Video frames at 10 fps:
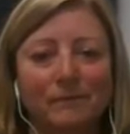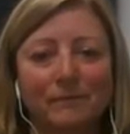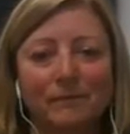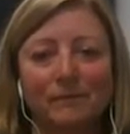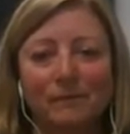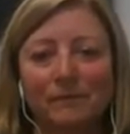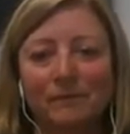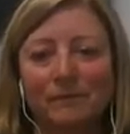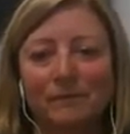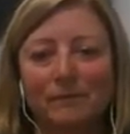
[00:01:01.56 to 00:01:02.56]

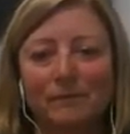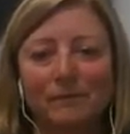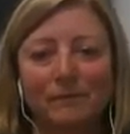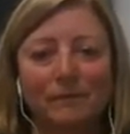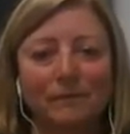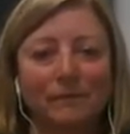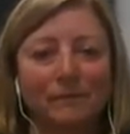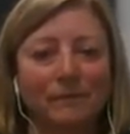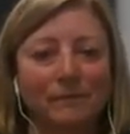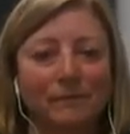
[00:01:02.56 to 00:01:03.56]

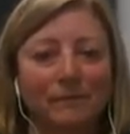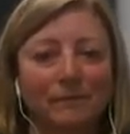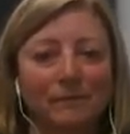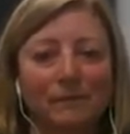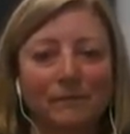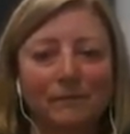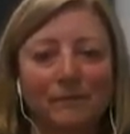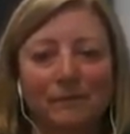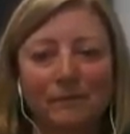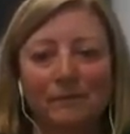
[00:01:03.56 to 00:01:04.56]

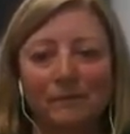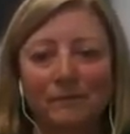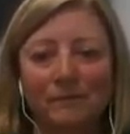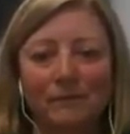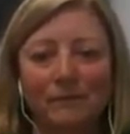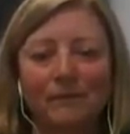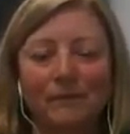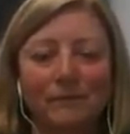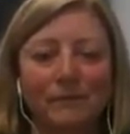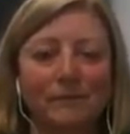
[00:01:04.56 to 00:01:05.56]

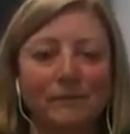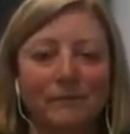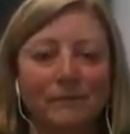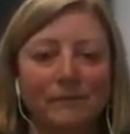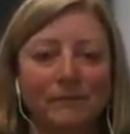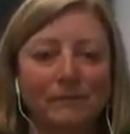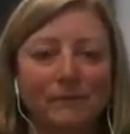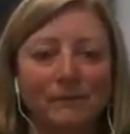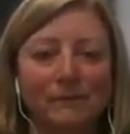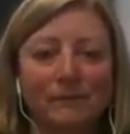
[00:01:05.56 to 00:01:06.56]

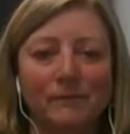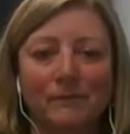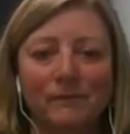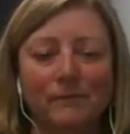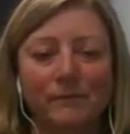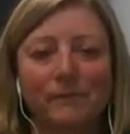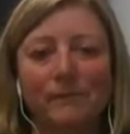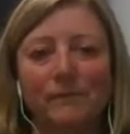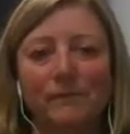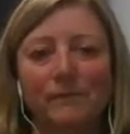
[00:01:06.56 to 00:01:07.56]

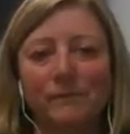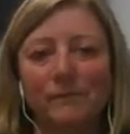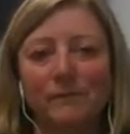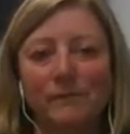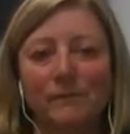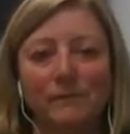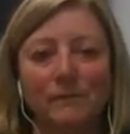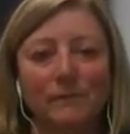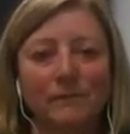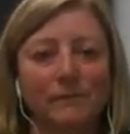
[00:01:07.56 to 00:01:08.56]

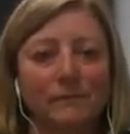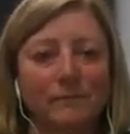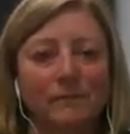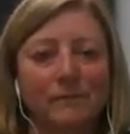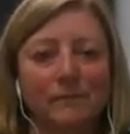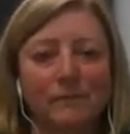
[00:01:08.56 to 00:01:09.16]
No words are spoken by the person on screen.